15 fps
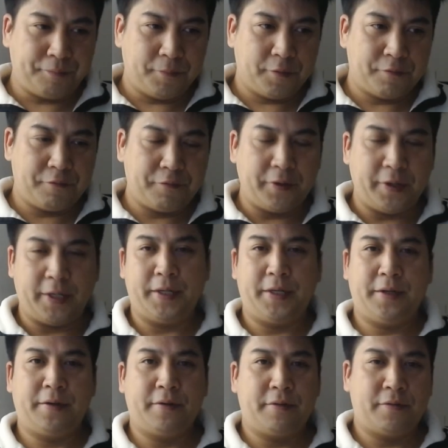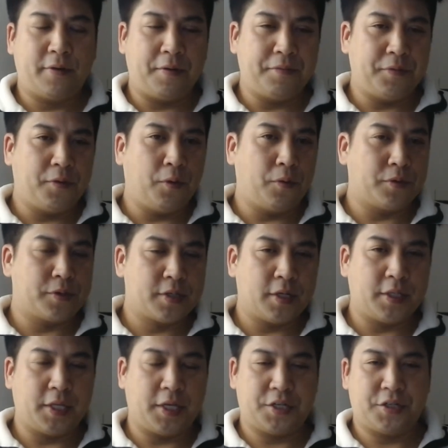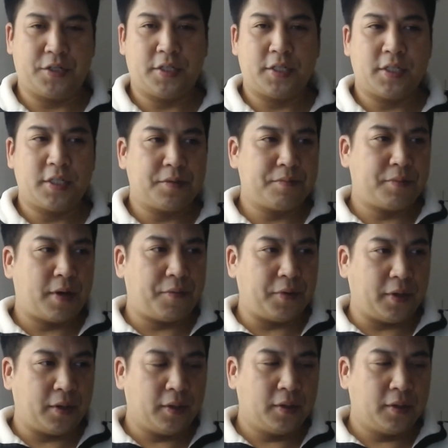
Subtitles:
free from those addictions. Probably,